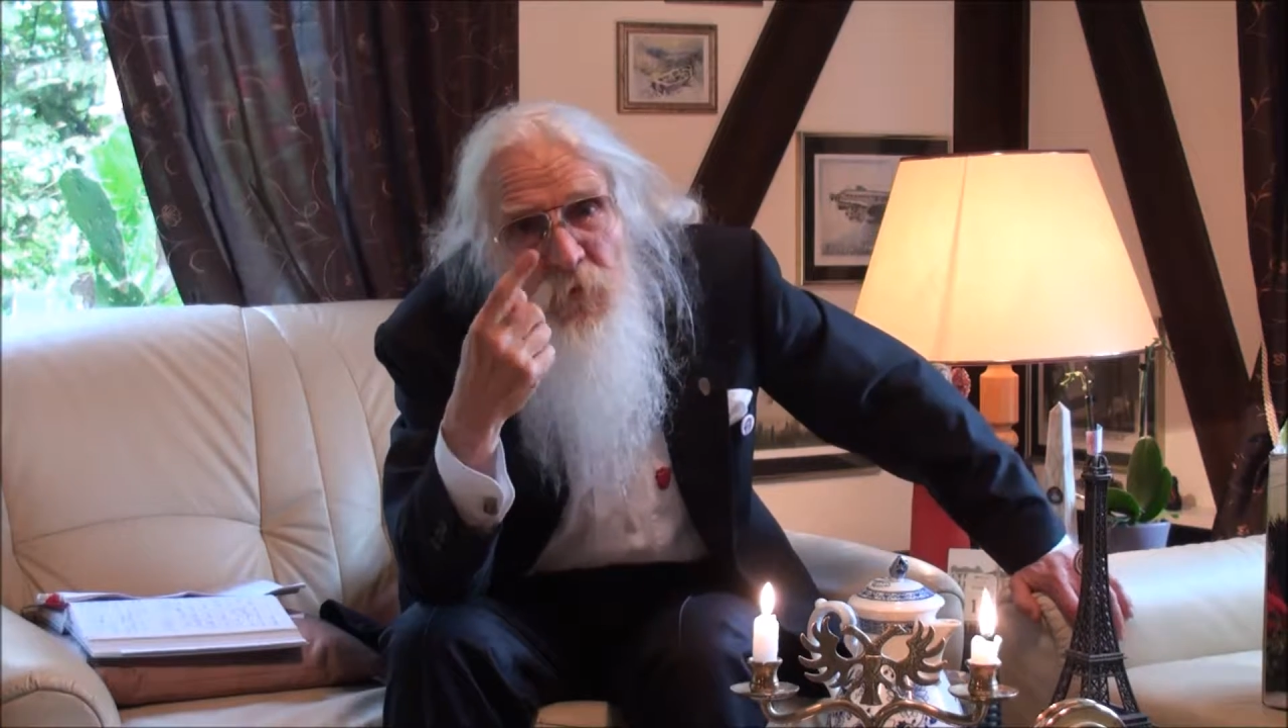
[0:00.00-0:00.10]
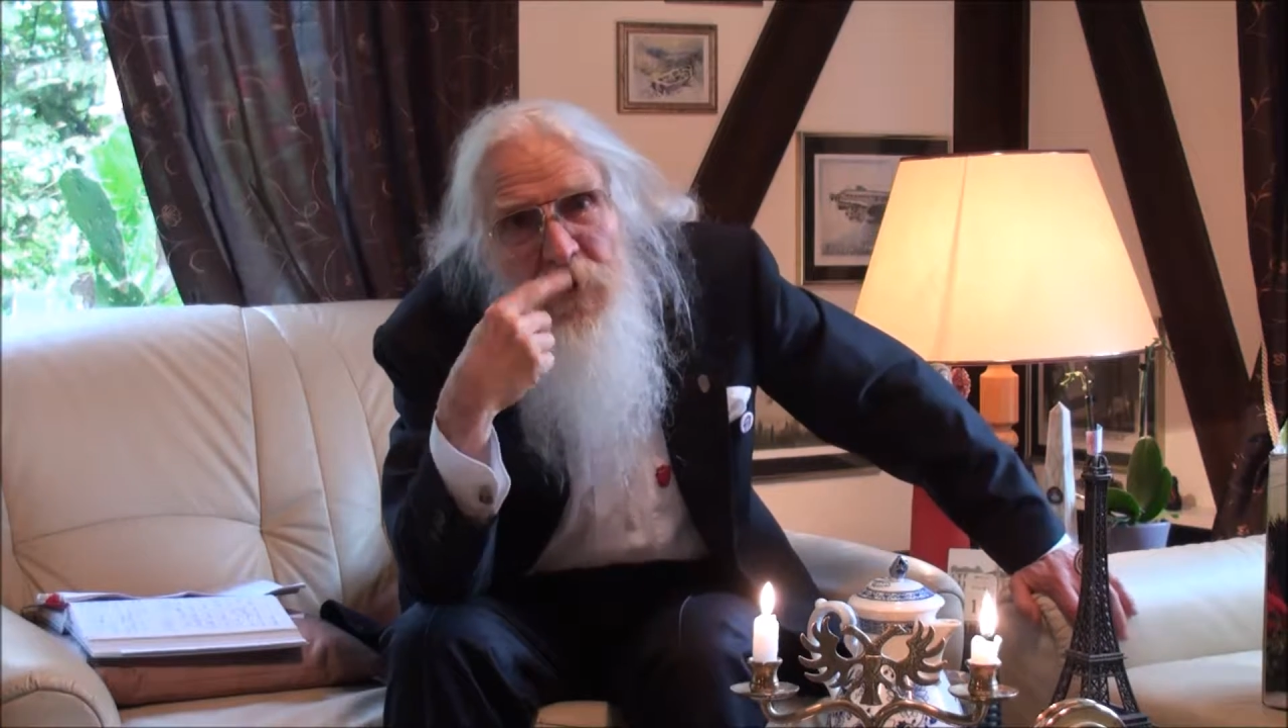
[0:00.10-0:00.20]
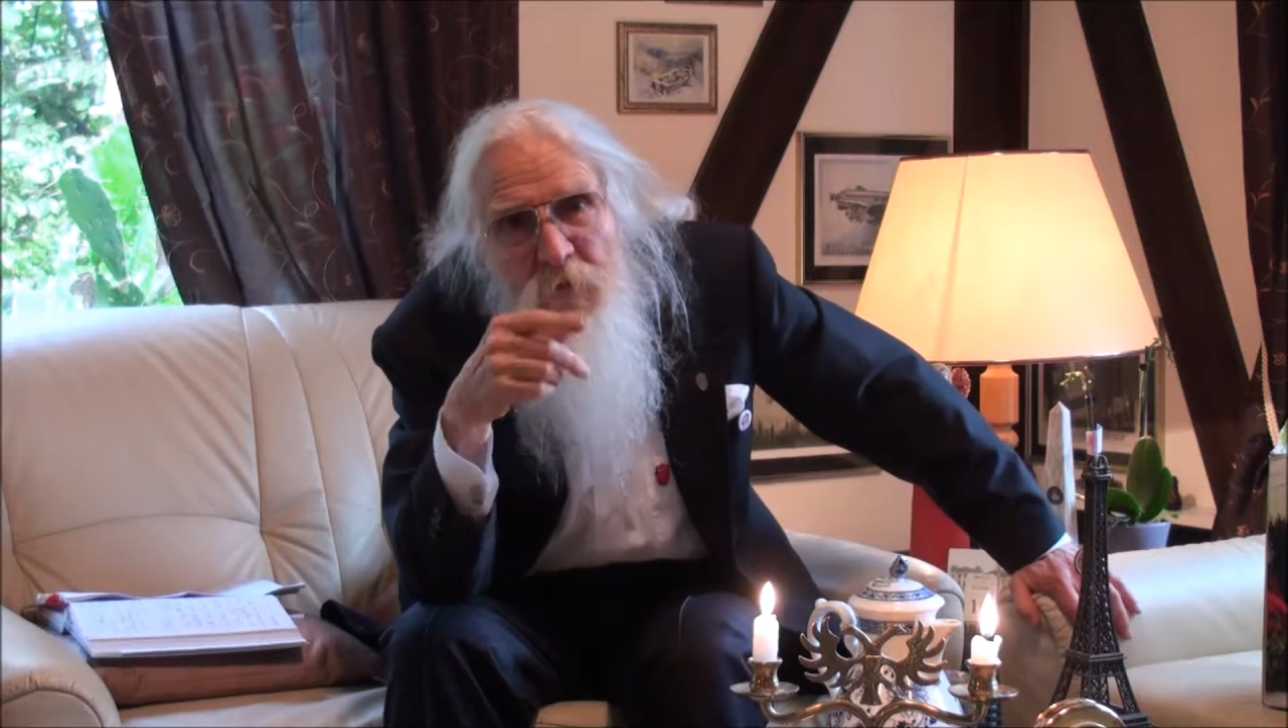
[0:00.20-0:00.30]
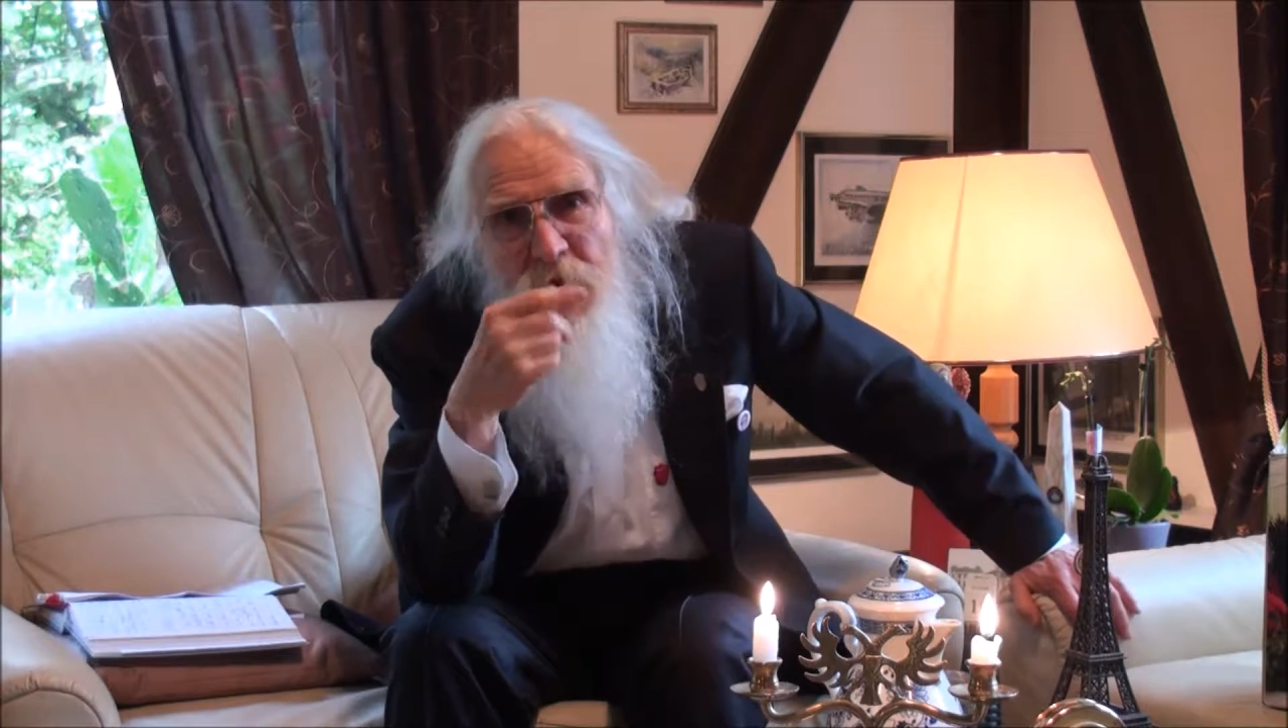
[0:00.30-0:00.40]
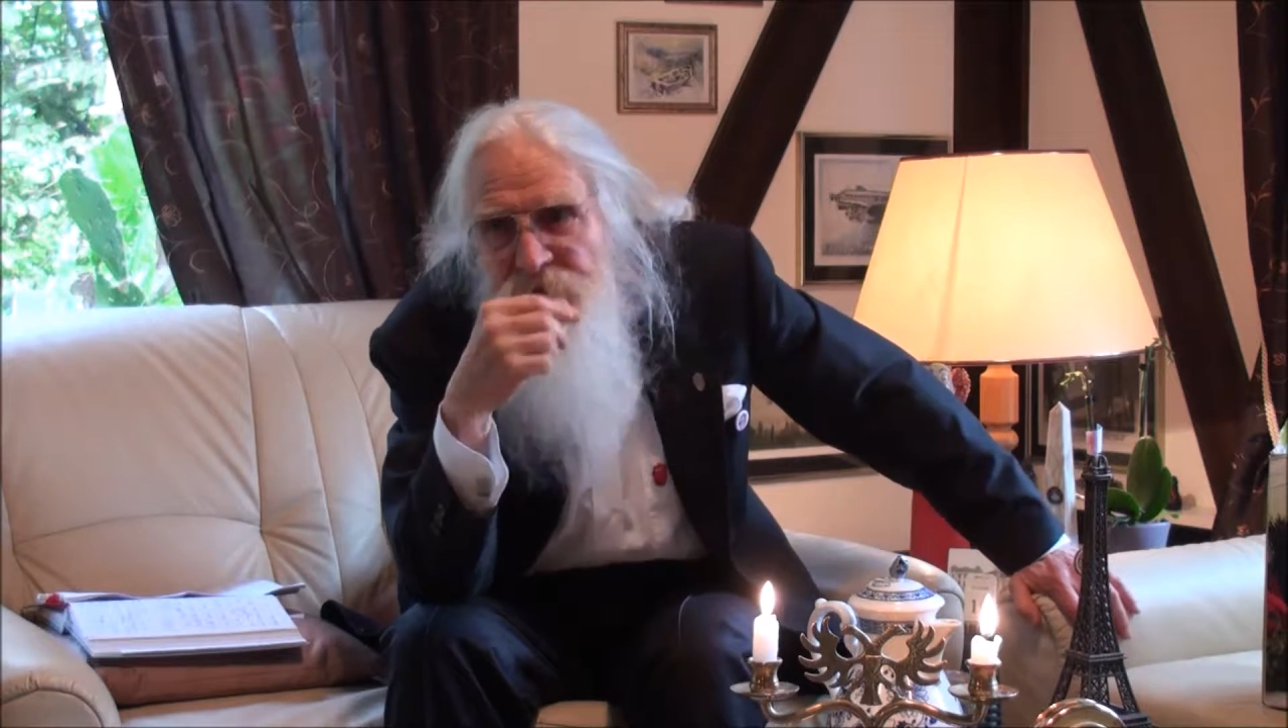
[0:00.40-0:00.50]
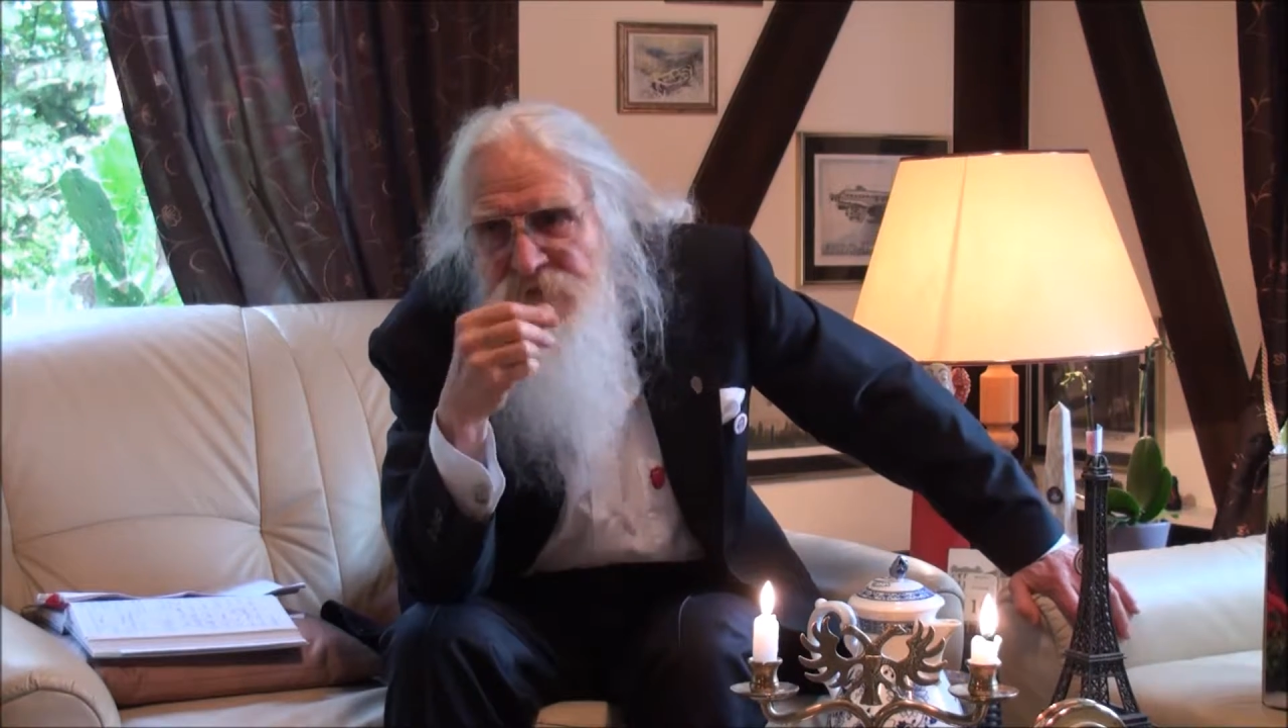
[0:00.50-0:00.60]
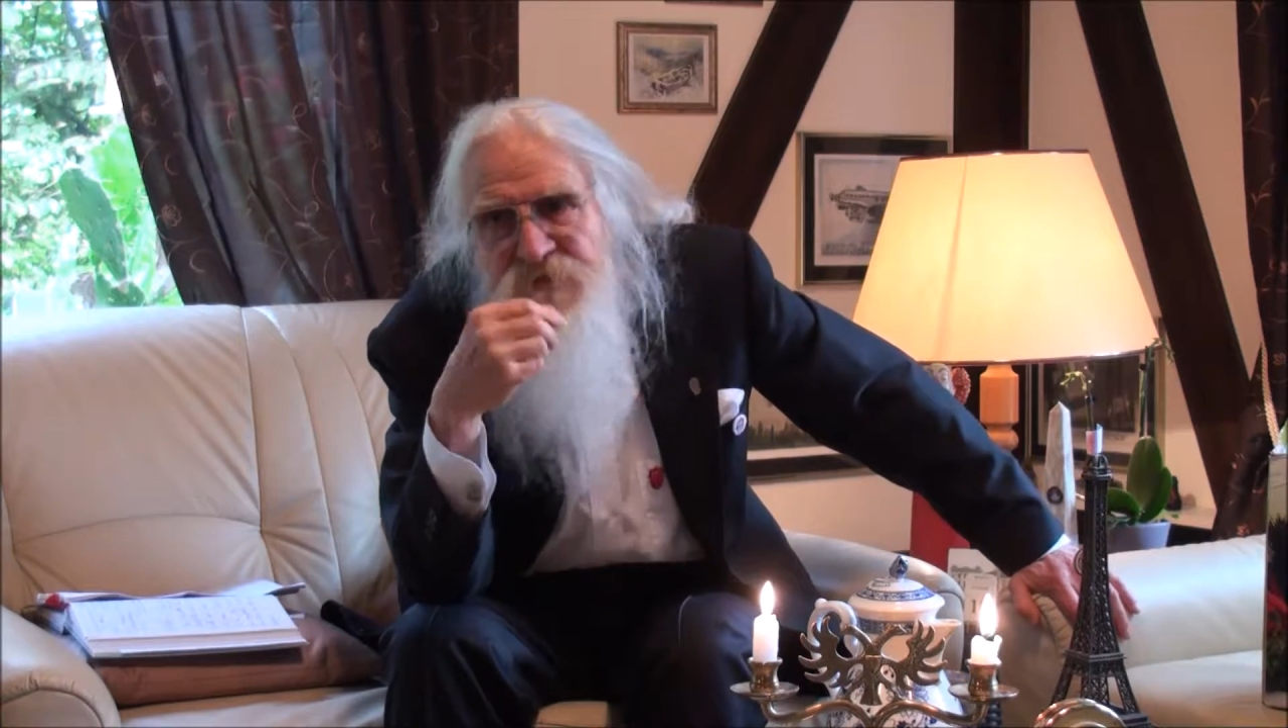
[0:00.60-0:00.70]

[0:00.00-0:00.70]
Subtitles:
what I want to